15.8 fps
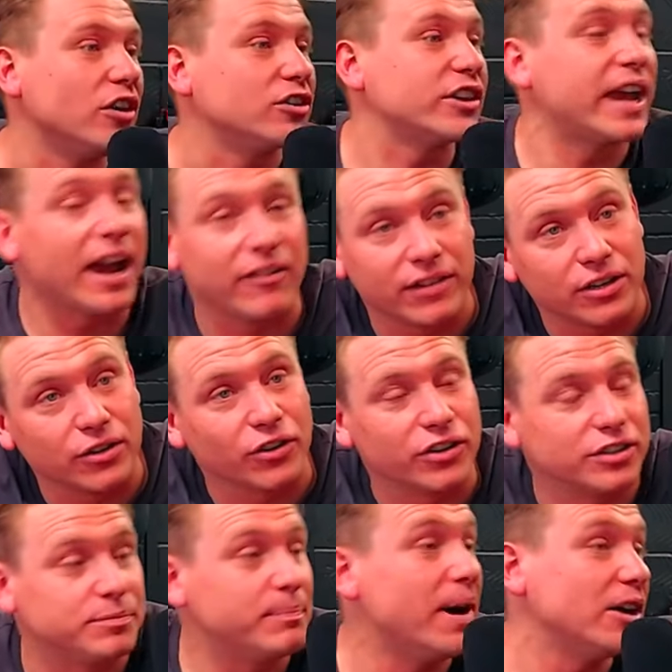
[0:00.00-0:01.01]
carried on
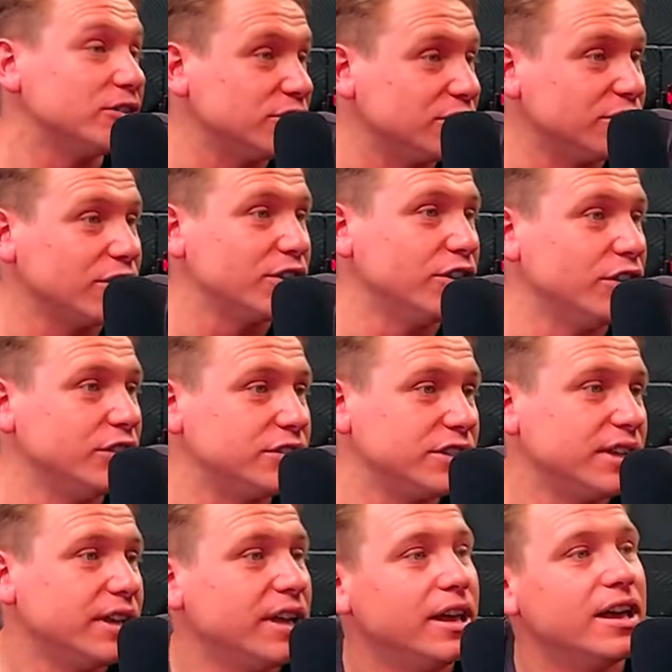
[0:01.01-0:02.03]
as much as I could.
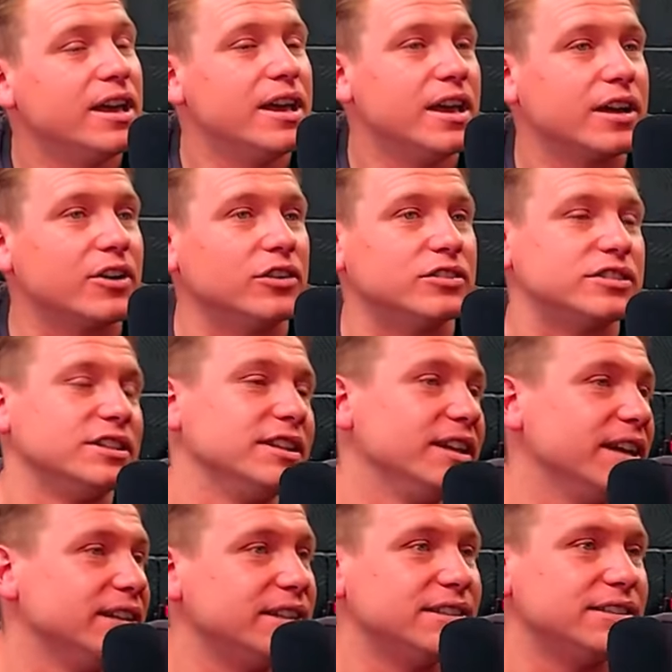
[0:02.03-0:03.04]
Got to the
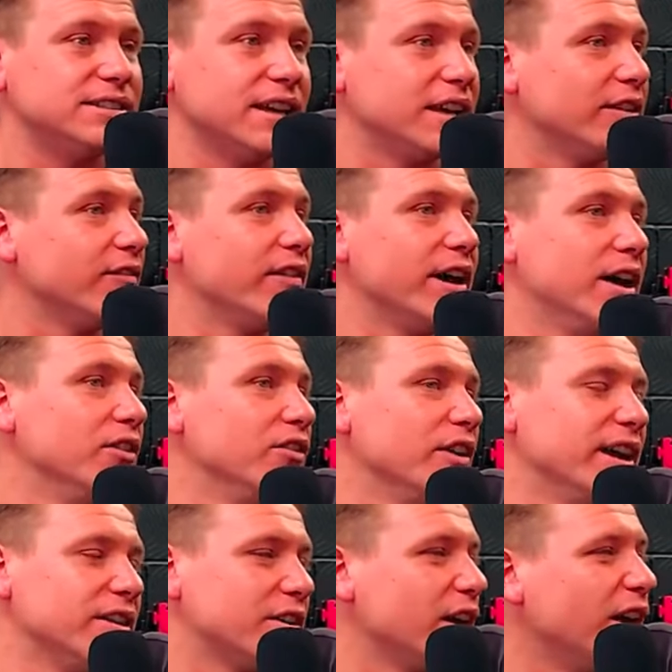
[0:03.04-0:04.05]
end of the second round.
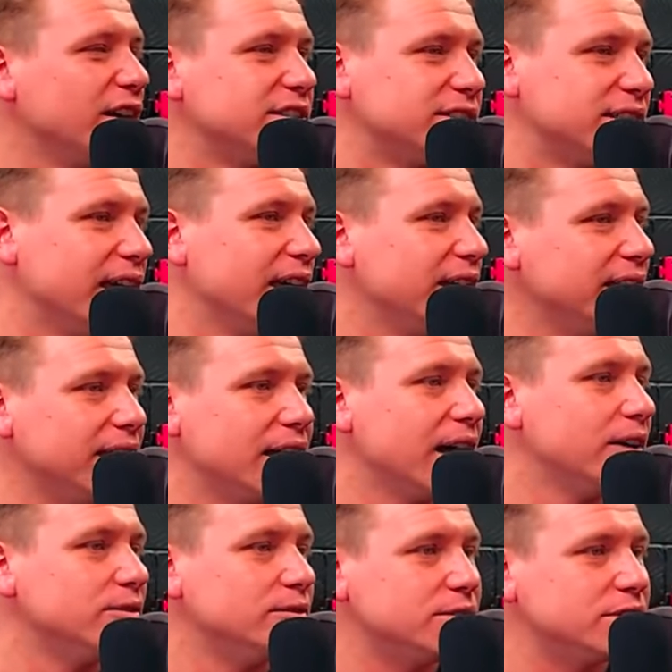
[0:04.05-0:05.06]
I had a couple of standing
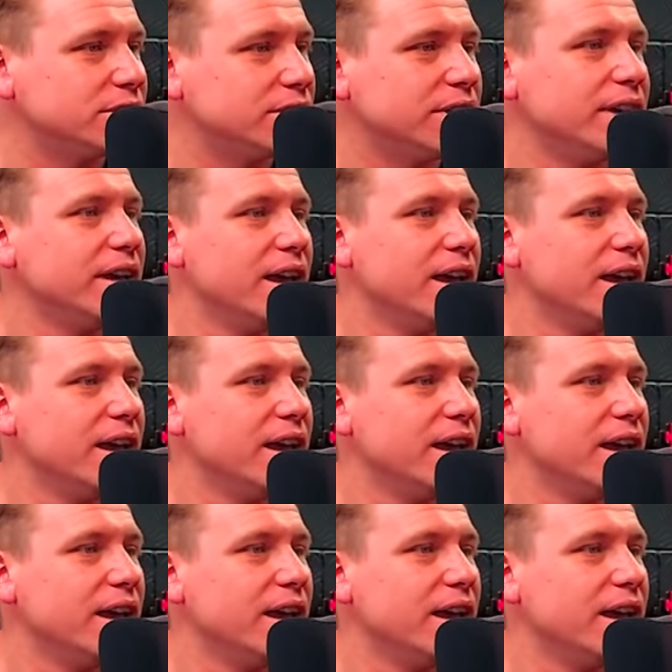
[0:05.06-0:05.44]
counts.